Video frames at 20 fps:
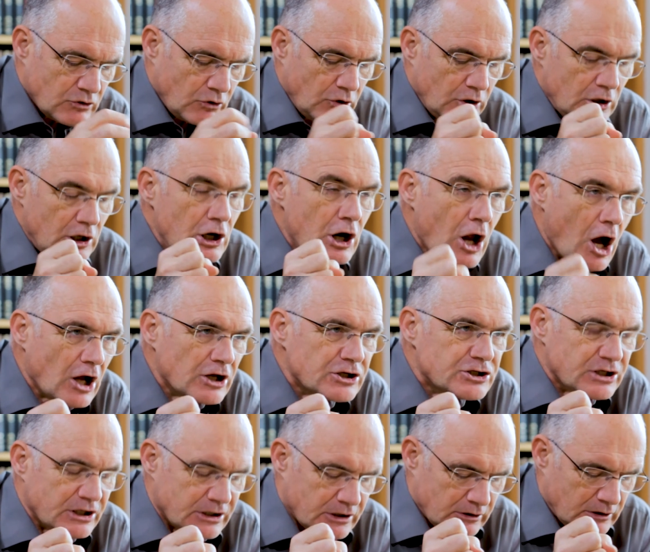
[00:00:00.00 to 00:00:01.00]
or
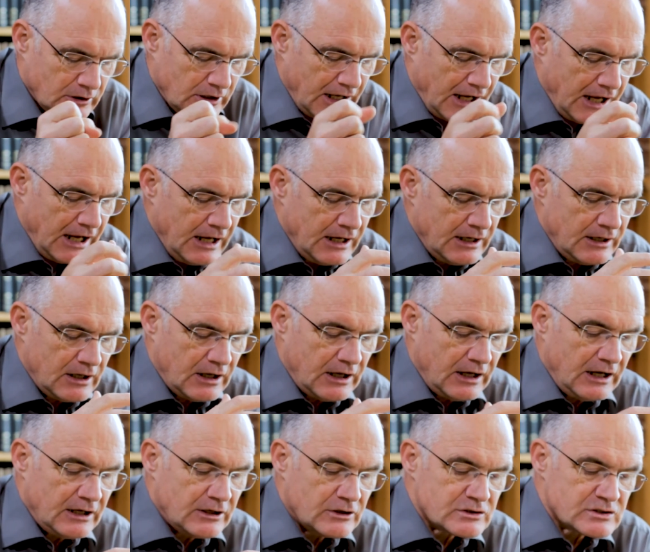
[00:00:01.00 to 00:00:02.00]
logical in
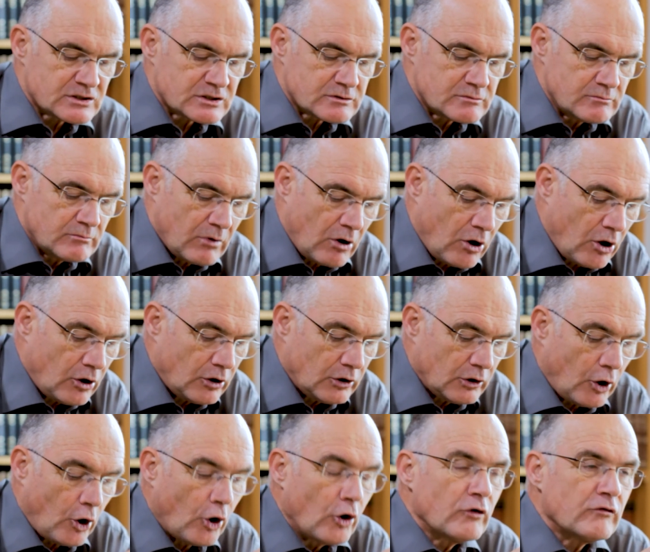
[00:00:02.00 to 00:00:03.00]
a
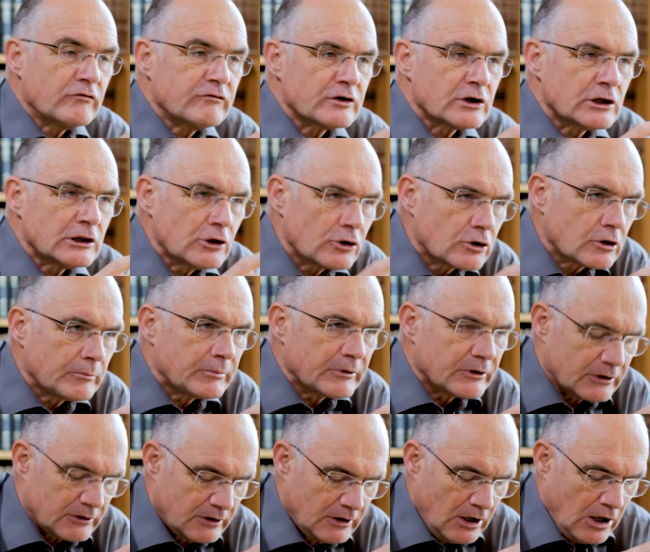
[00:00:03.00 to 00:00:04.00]
small,
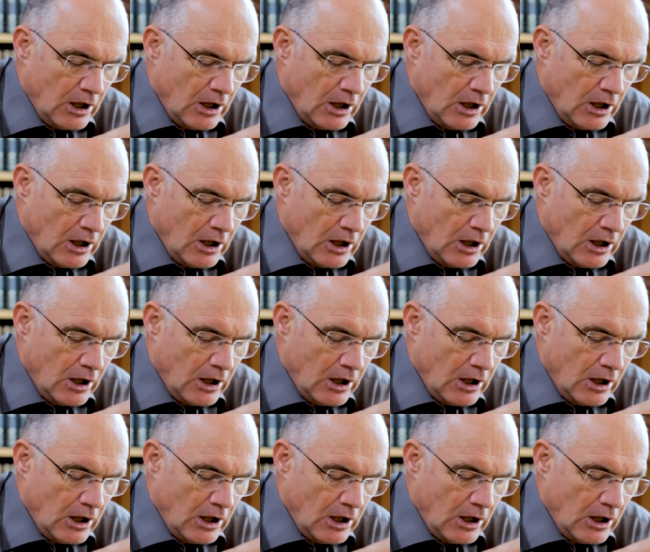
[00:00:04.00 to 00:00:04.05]
overlookable,